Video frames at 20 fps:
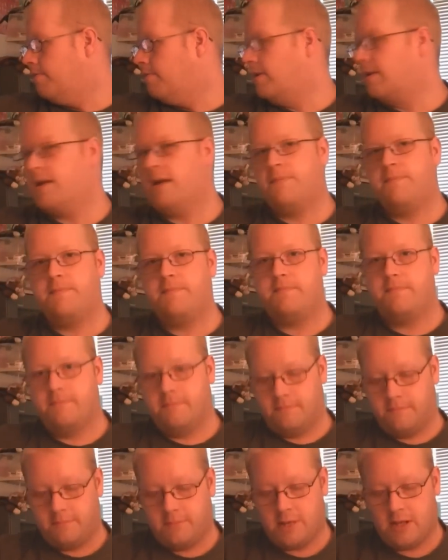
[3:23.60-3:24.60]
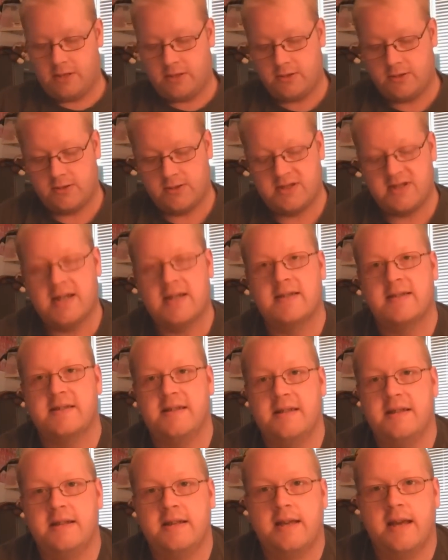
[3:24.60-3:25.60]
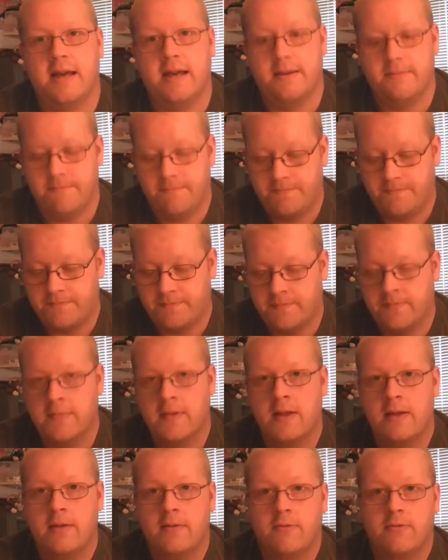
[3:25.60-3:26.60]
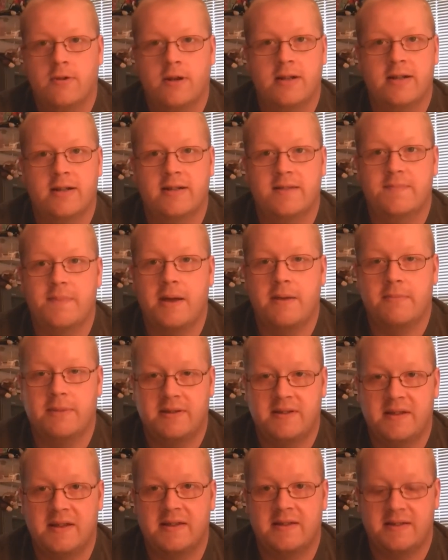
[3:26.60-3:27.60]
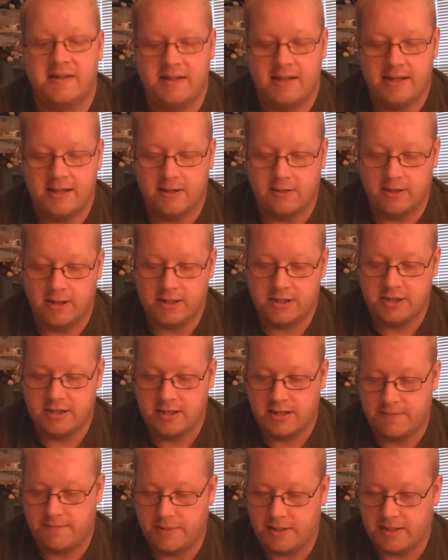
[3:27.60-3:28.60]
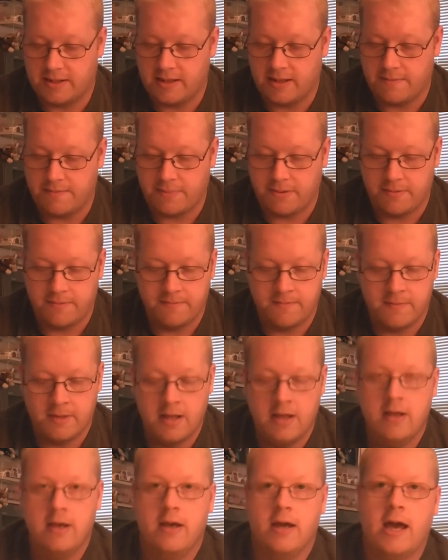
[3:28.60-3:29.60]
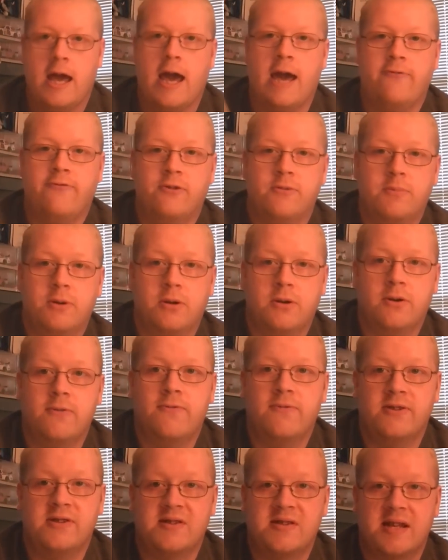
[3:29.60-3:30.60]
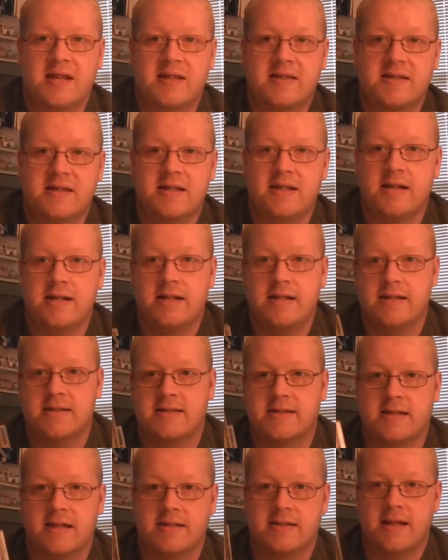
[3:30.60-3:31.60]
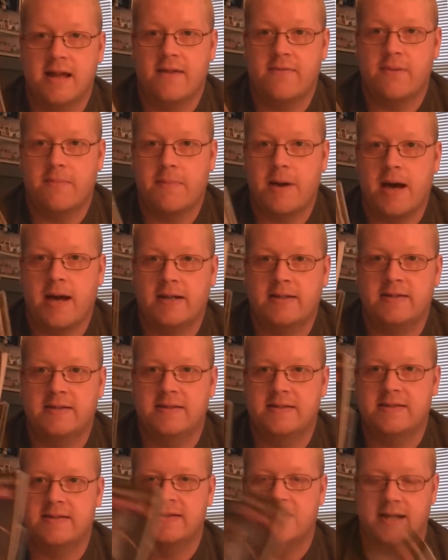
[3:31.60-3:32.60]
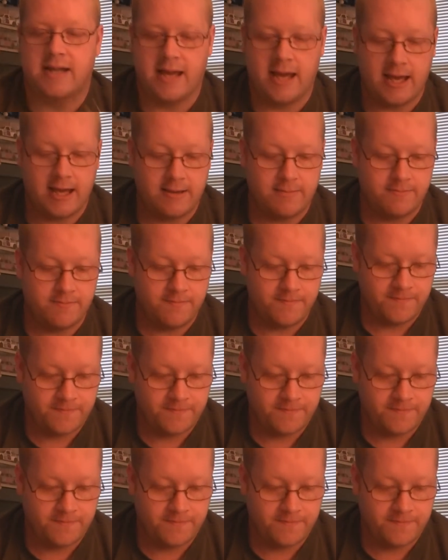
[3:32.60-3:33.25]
picked up another Sega CD game, trying to expand my Sega CD collection. I picked up Afterburner for the Sega CD. This doesn't have the box, it's the game